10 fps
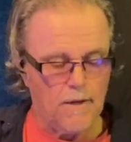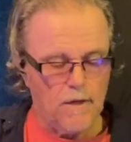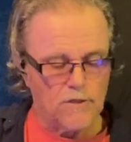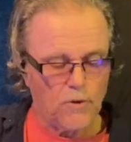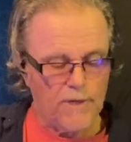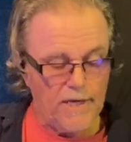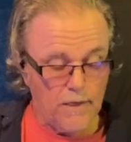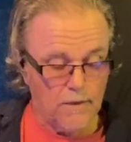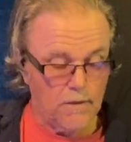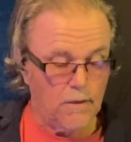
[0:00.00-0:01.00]
So
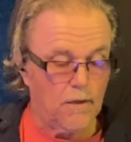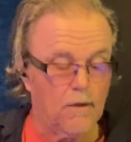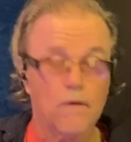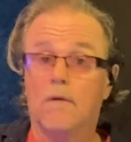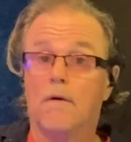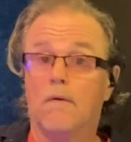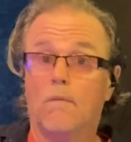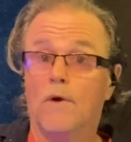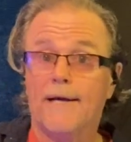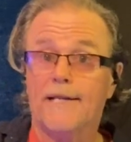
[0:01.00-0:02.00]
here,
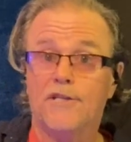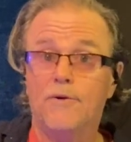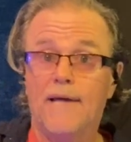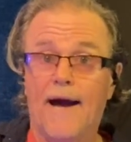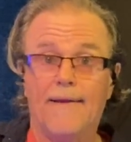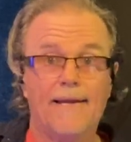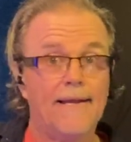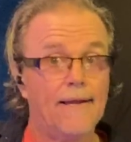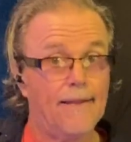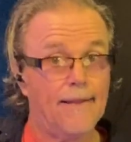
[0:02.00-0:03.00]
we're not going to do that.
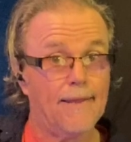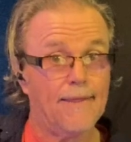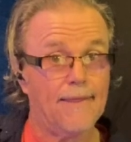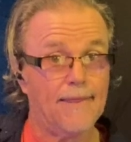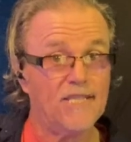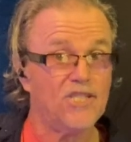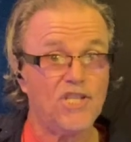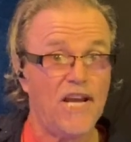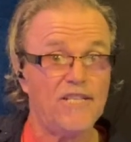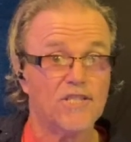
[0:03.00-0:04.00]
This
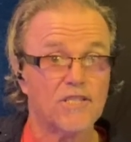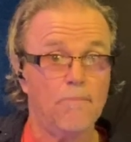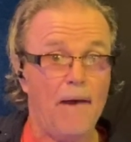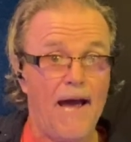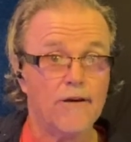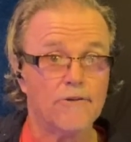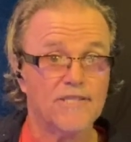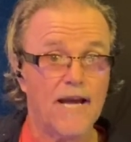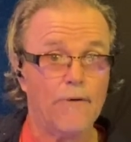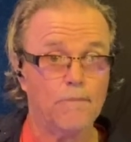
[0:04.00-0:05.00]
changes the patterns
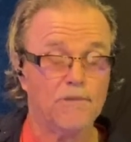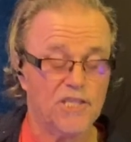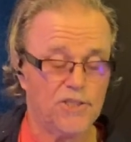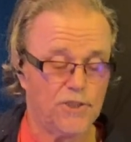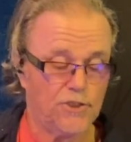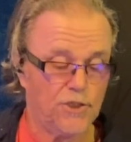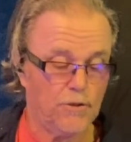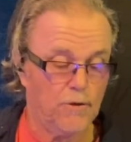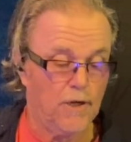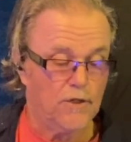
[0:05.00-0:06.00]
now in position
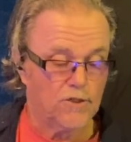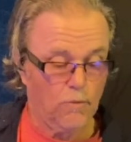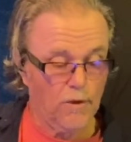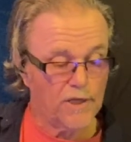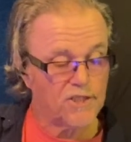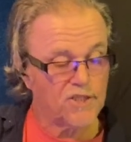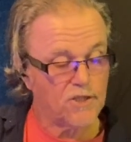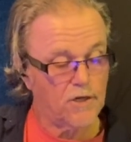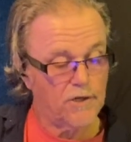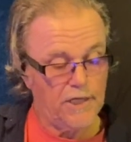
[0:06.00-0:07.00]
2. So we're going to
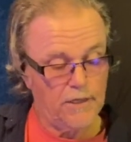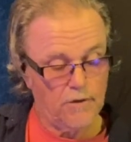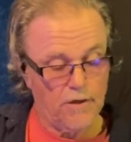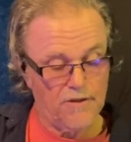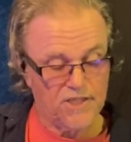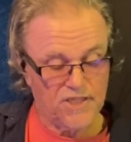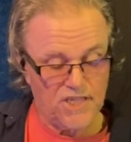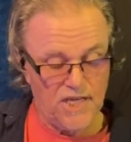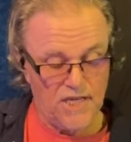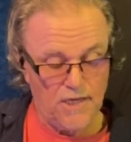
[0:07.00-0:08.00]
start here on the C,
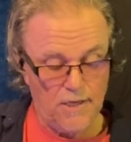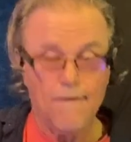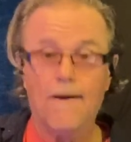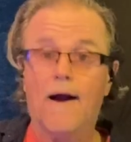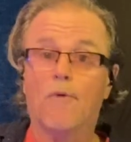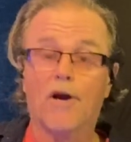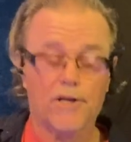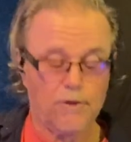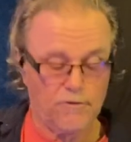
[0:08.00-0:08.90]
and we're going to go